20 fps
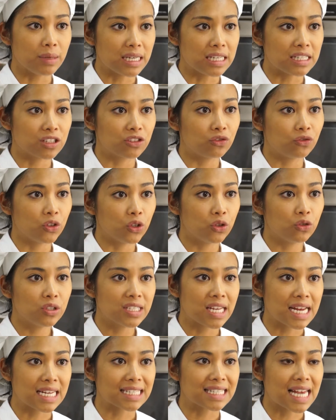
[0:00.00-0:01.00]
means food
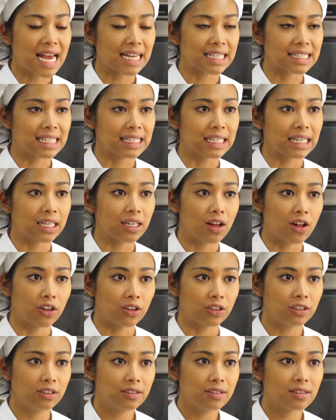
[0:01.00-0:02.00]
retains excellent
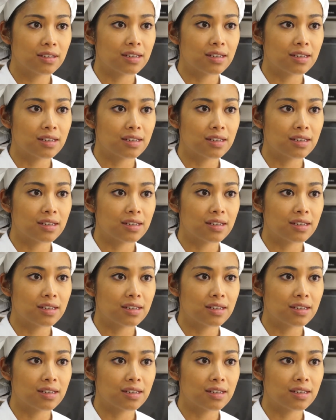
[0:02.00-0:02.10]
color,